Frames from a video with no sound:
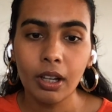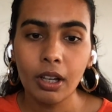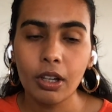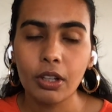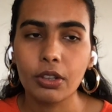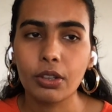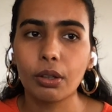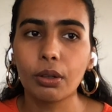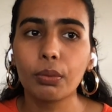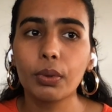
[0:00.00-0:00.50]

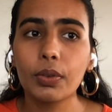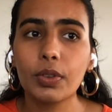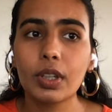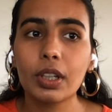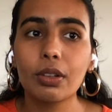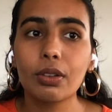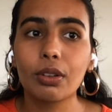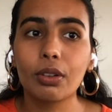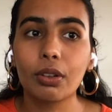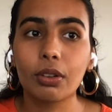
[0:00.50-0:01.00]
So we've
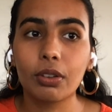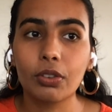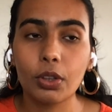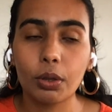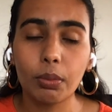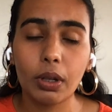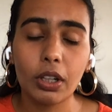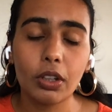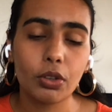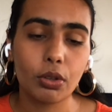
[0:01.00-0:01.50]
seen
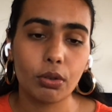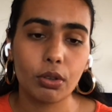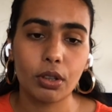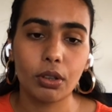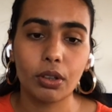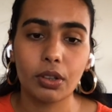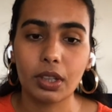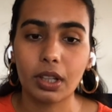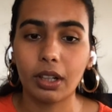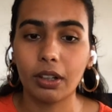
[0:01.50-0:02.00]
tremendous
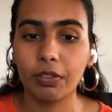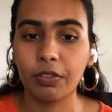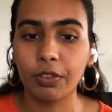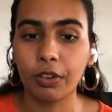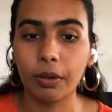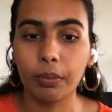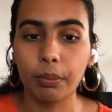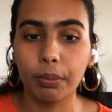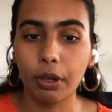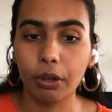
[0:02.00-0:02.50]
results kind of
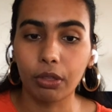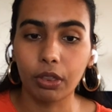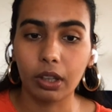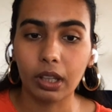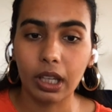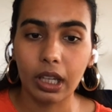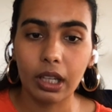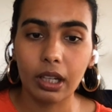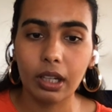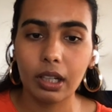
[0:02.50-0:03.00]
from both the
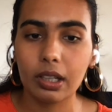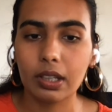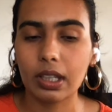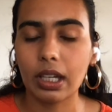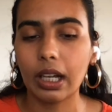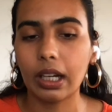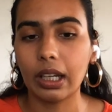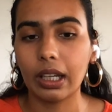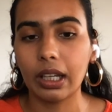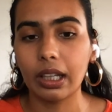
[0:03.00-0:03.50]
candidate
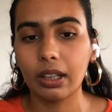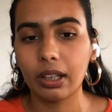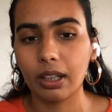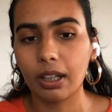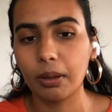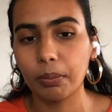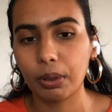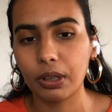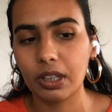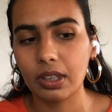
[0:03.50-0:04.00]
side and the
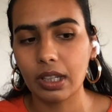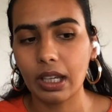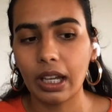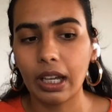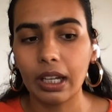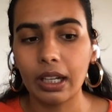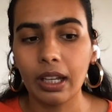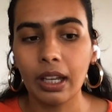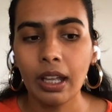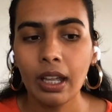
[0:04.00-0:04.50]
company
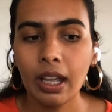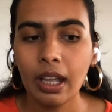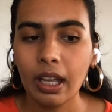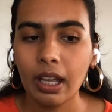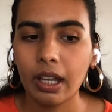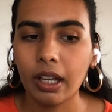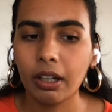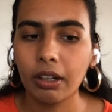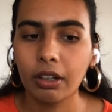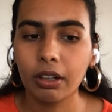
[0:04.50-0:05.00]
side
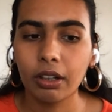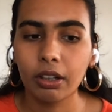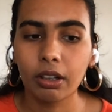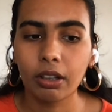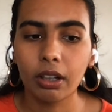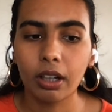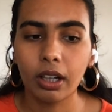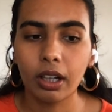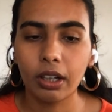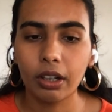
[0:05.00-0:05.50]
and
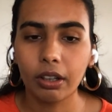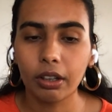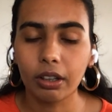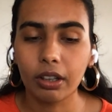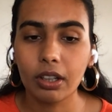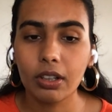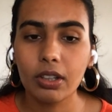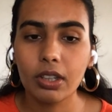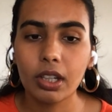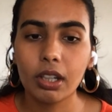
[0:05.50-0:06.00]
are and are
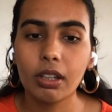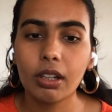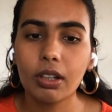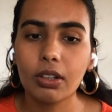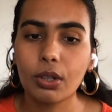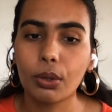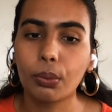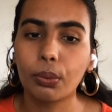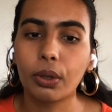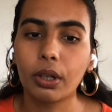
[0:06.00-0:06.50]
continuing
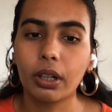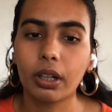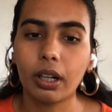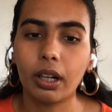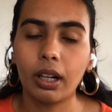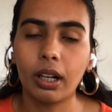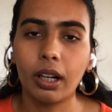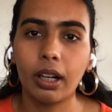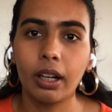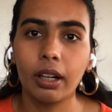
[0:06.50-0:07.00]
to work
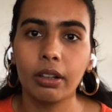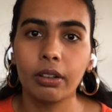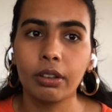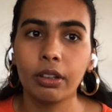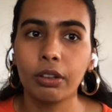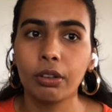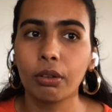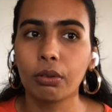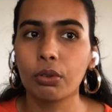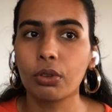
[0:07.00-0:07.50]
on, you
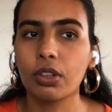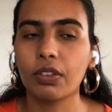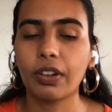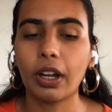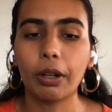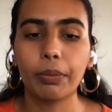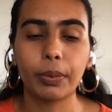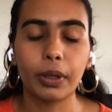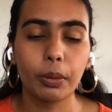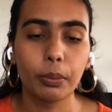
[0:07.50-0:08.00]
know,
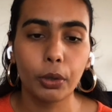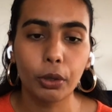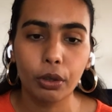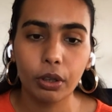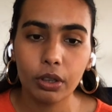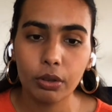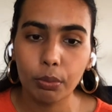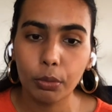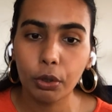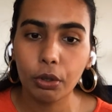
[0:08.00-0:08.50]
developing
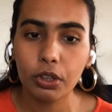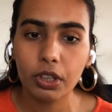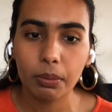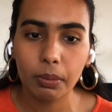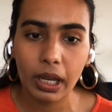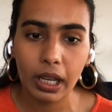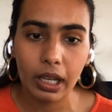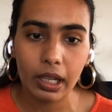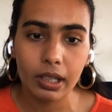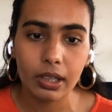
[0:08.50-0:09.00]
more more
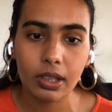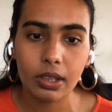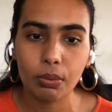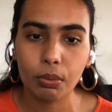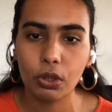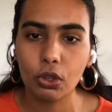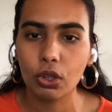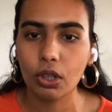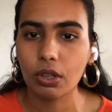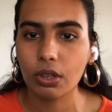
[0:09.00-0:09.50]
domains. We
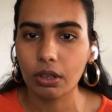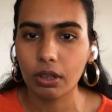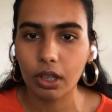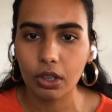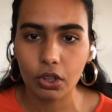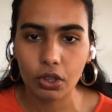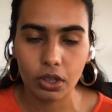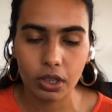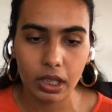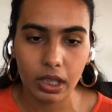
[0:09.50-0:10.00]
just
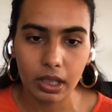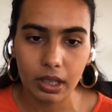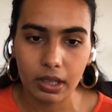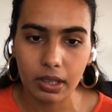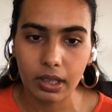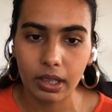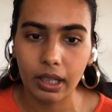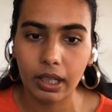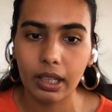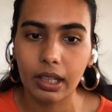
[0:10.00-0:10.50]
launched data
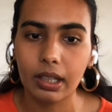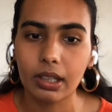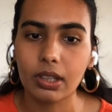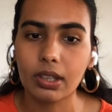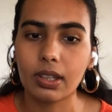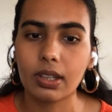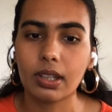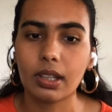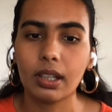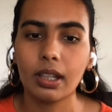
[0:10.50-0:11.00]

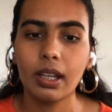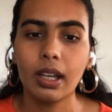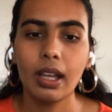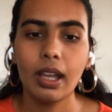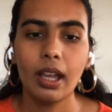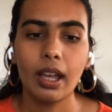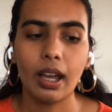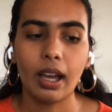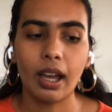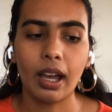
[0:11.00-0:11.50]
science
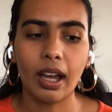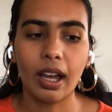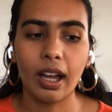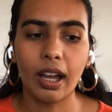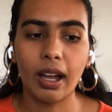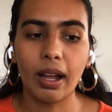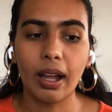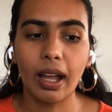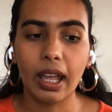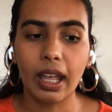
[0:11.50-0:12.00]

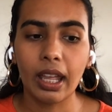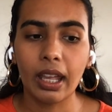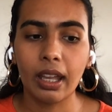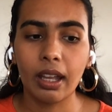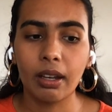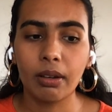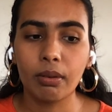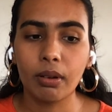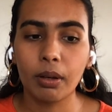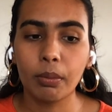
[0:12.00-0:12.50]
uh,
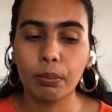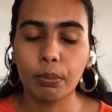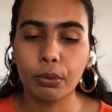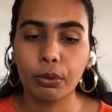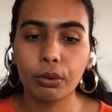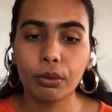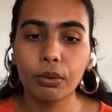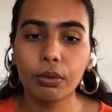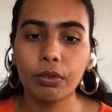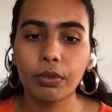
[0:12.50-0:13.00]
and
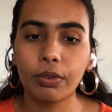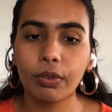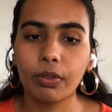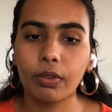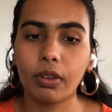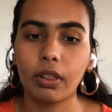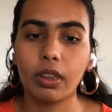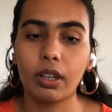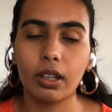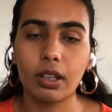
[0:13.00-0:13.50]
improve
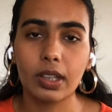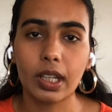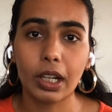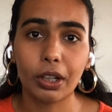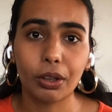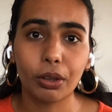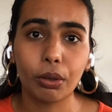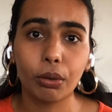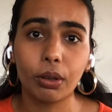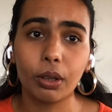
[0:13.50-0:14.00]
the
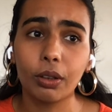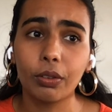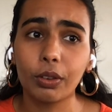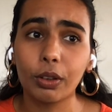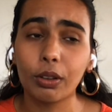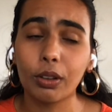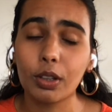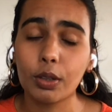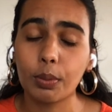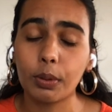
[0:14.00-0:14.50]
technical
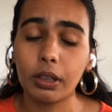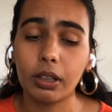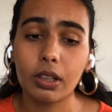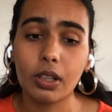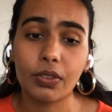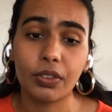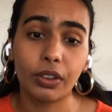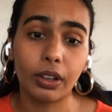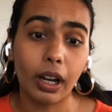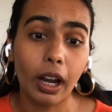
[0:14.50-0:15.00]
interviewing experience
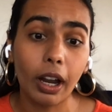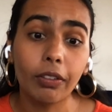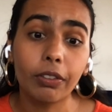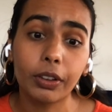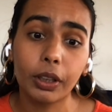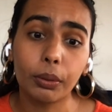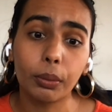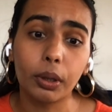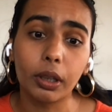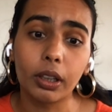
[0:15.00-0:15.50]
for
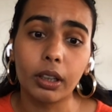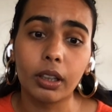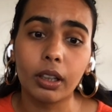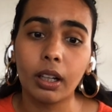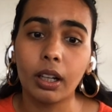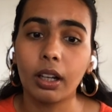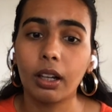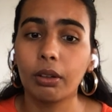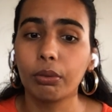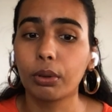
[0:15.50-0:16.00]
everyone,
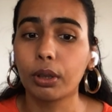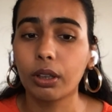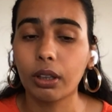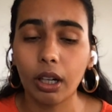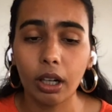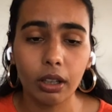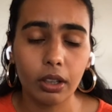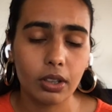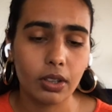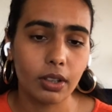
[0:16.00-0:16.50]

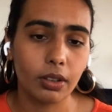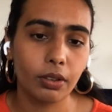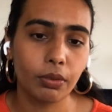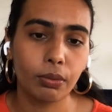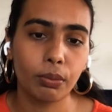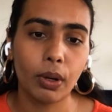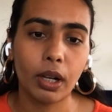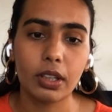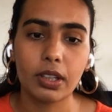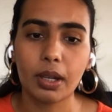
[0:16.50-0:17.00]
regardless of
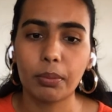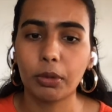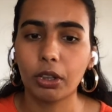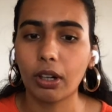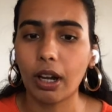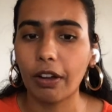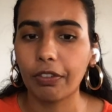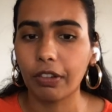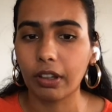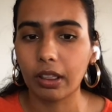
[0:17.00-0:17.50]
what
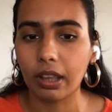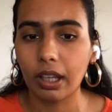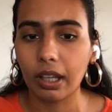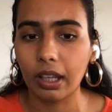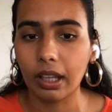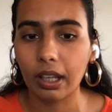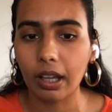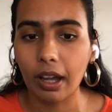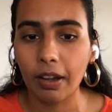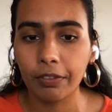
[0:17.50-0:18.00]
demographic they
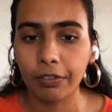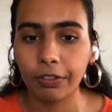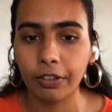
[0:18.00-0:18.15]
come